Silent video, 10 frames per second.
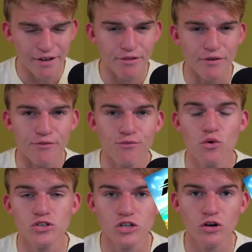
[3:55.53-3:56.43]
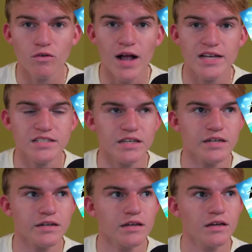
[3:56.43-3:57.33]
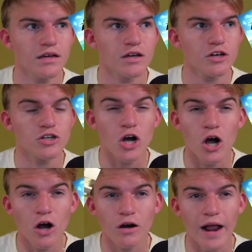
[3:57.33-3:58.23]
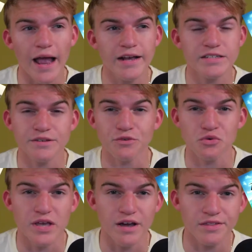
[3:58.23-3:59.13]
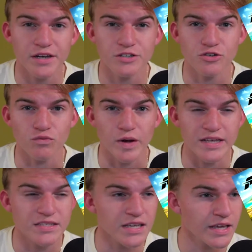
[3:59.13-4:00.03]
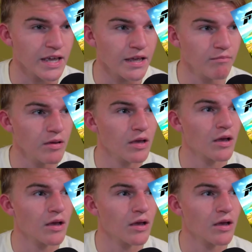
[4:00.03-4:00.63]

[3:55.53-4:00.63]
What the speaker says: You have like Forza Horizon, Car X, if you count that as a racing game,